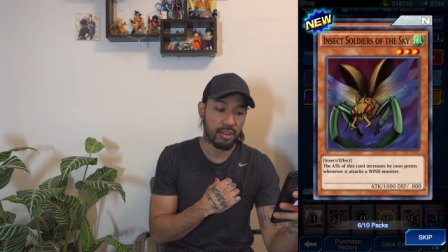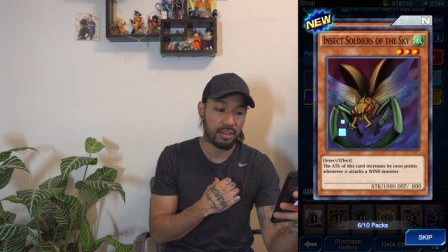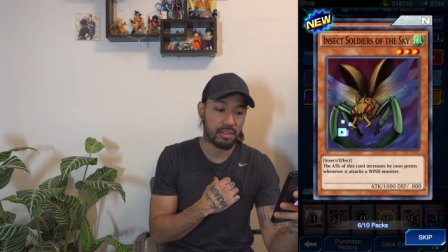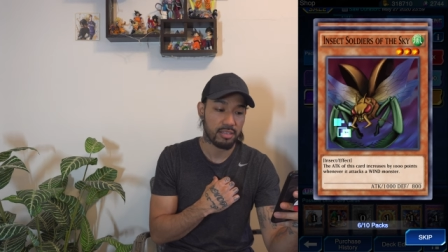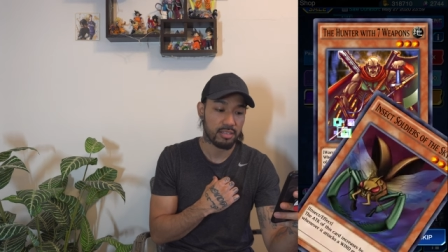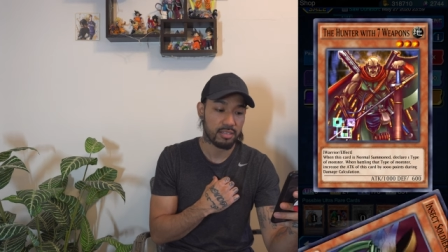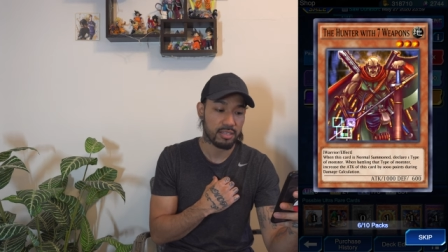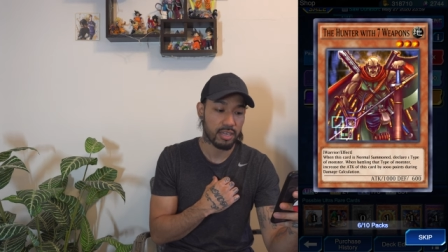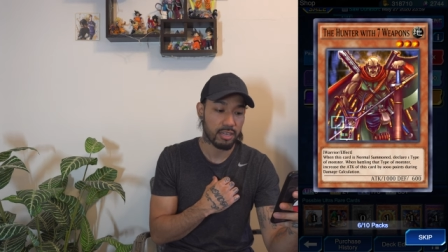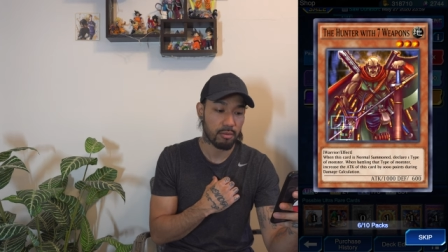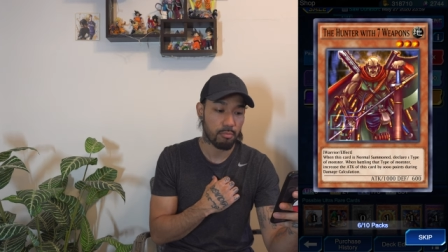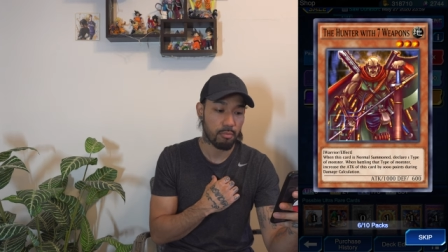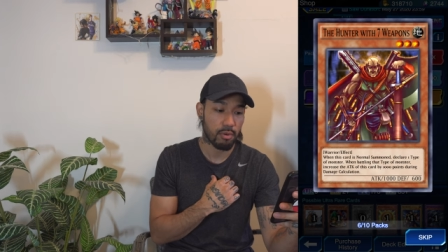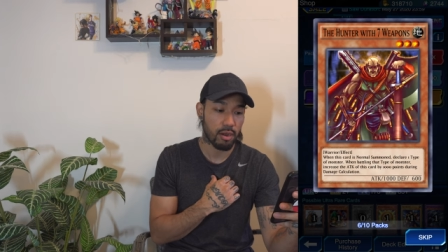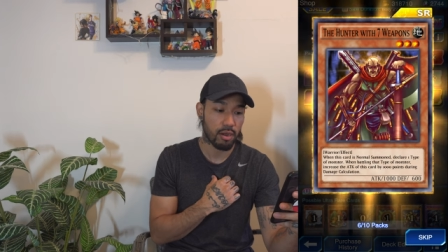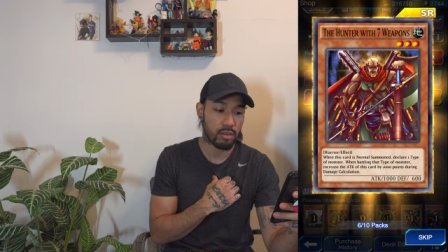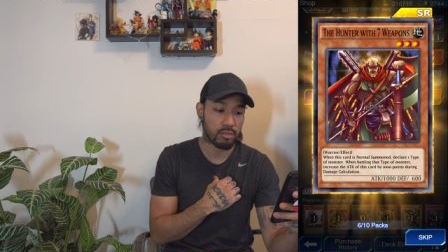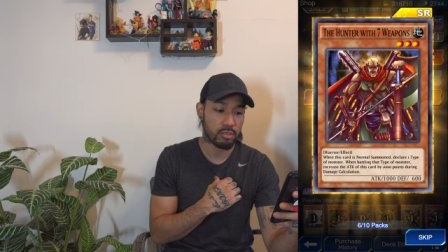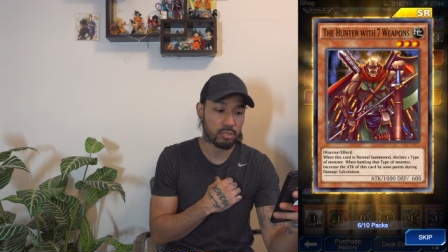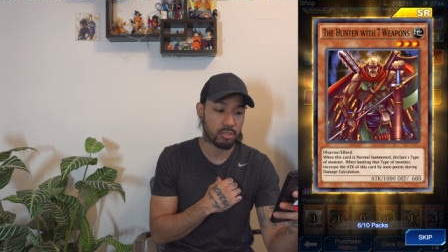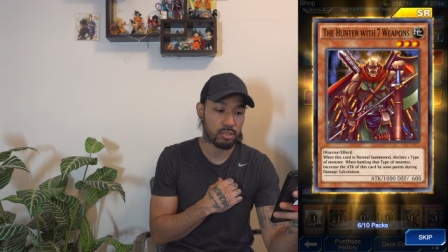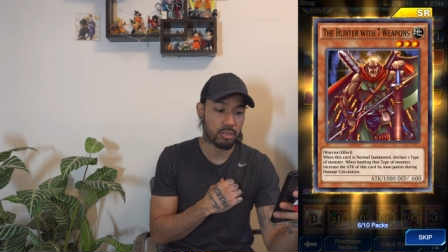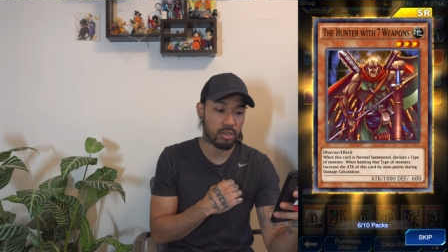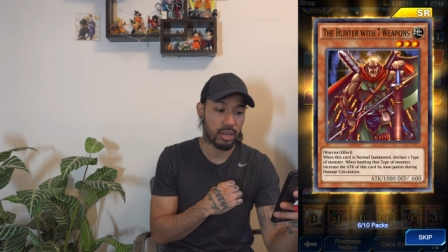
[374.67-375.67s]
Insect
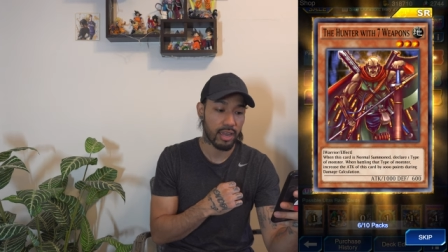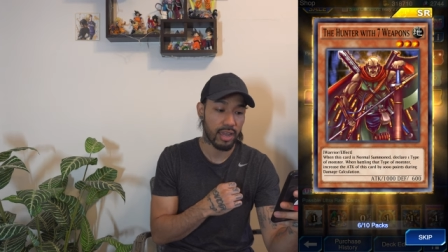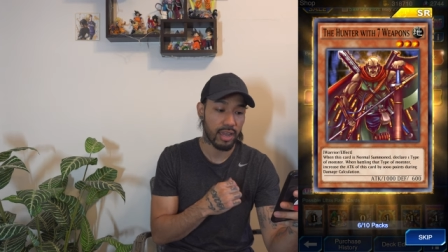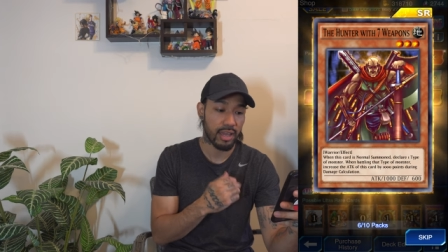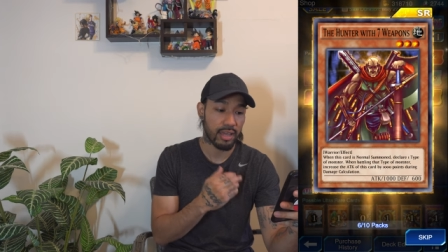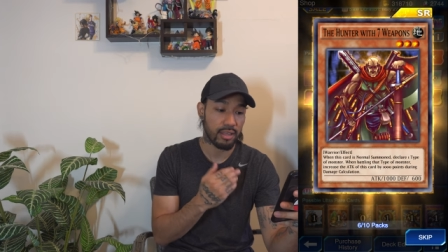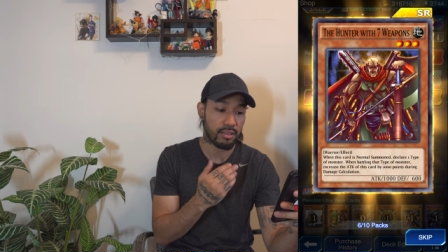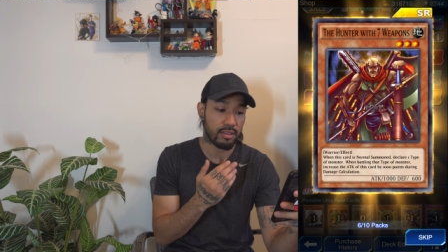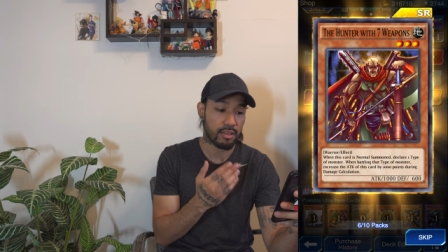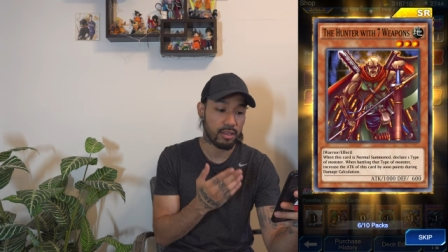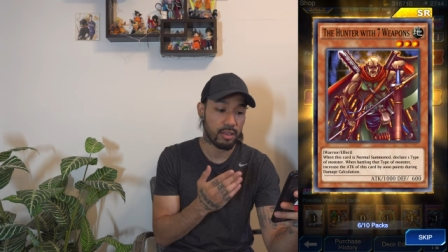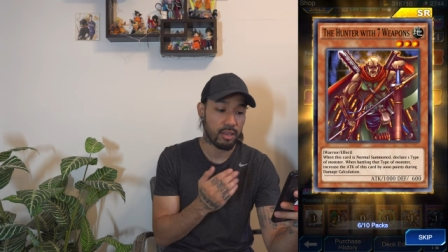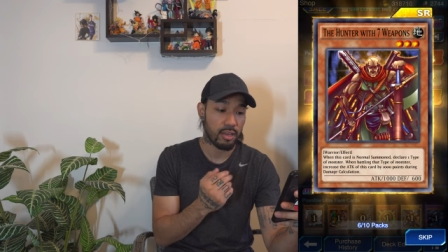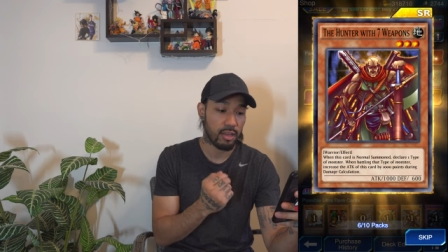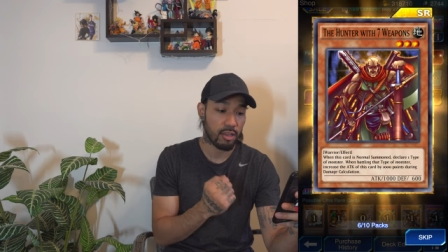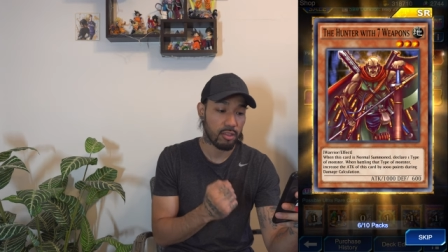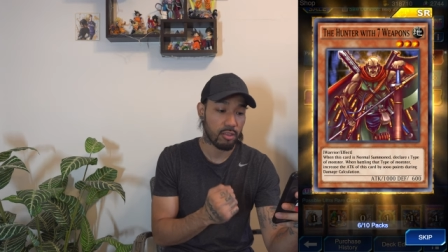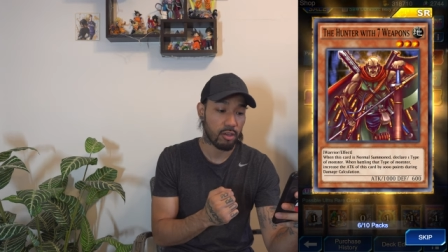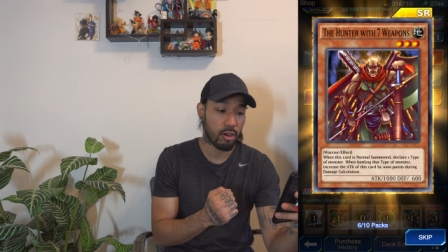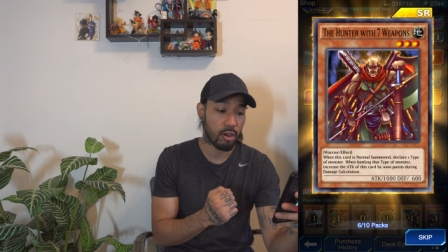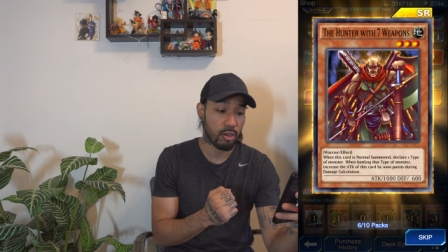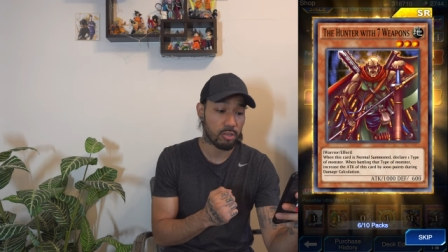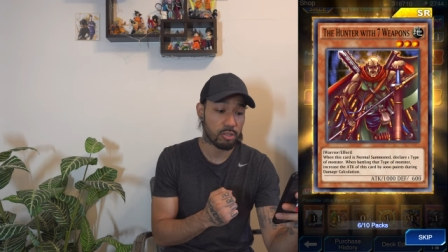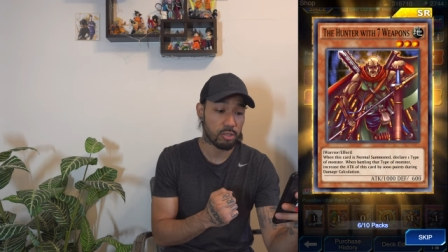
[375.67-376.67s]
Monster and
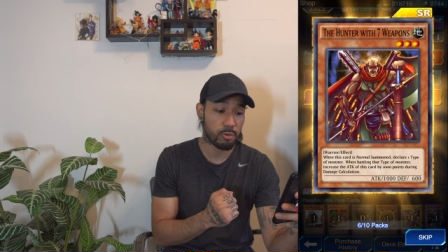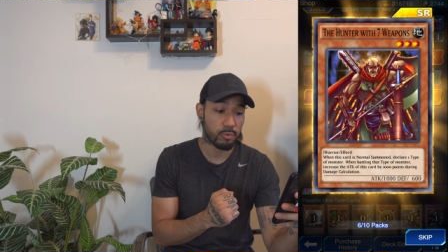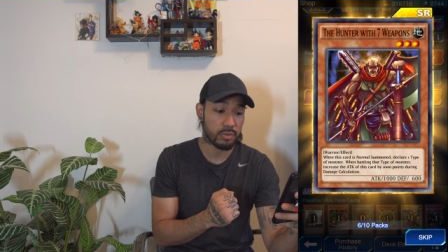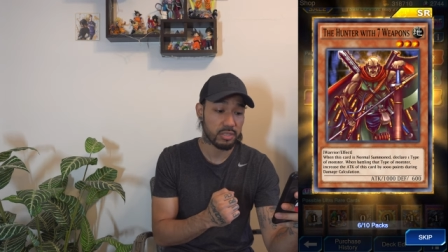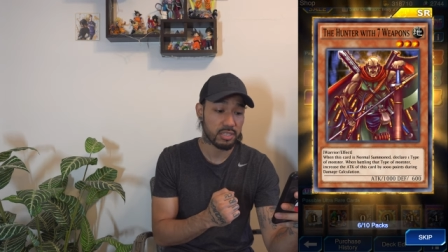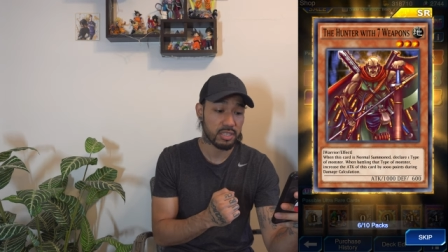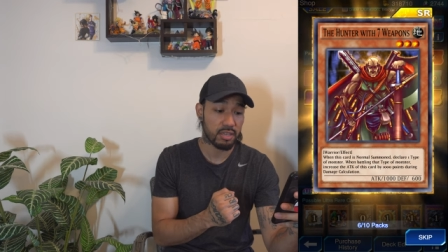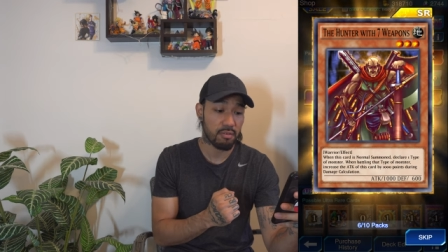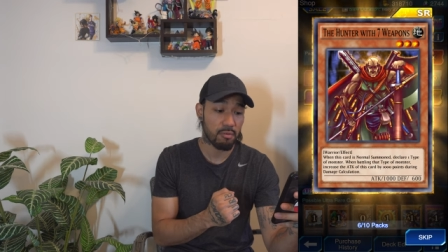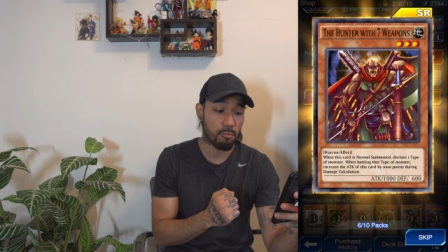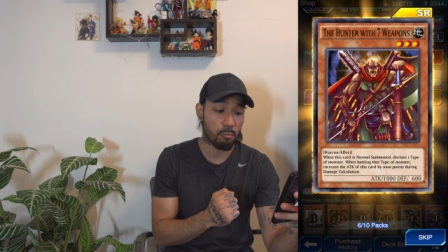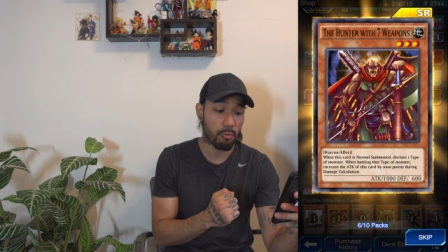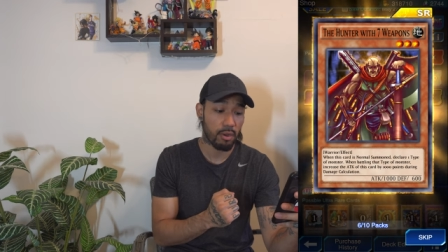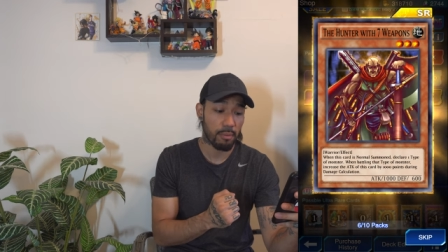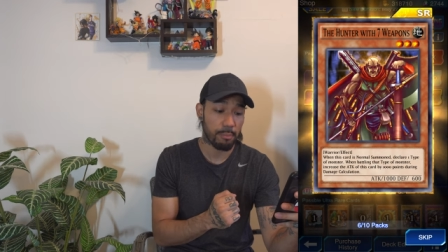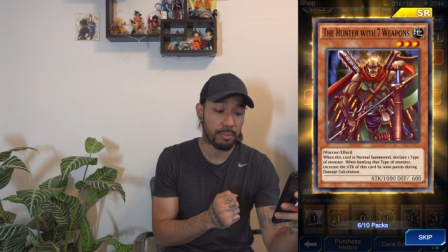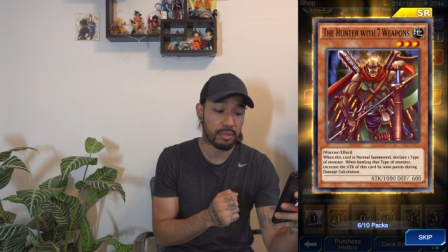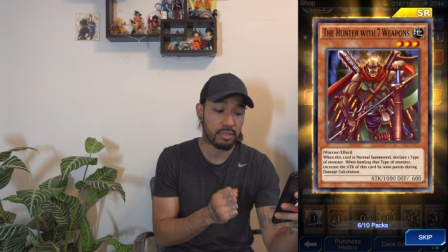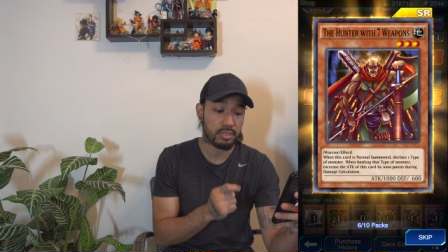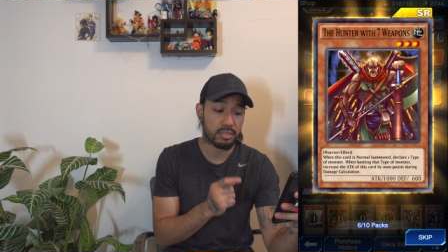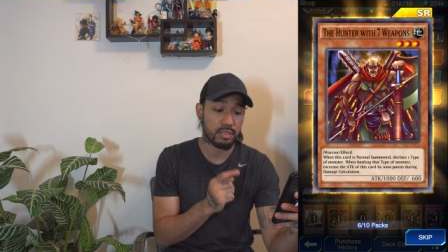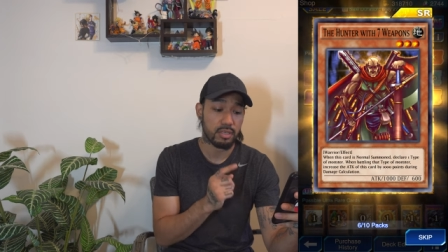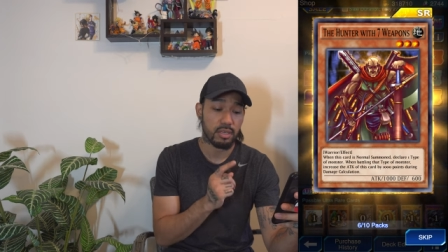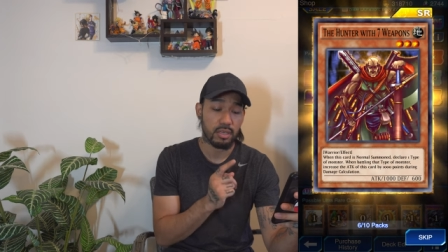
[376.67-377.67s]
the Hunter with Seven
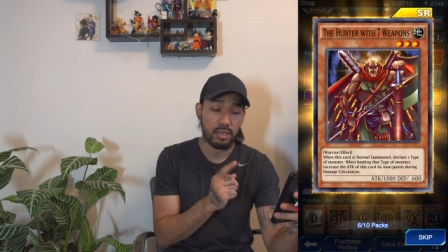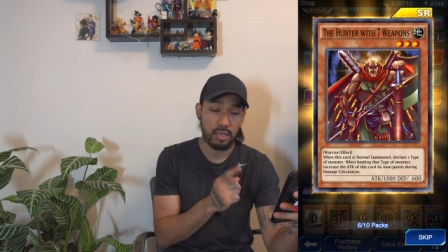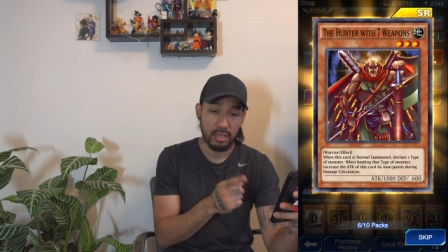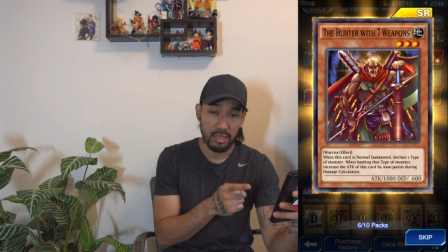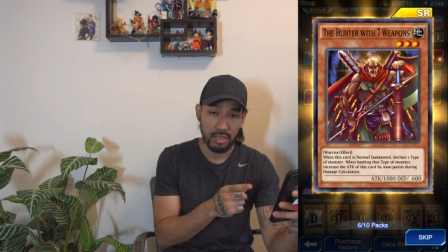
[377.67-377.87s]
Weapons.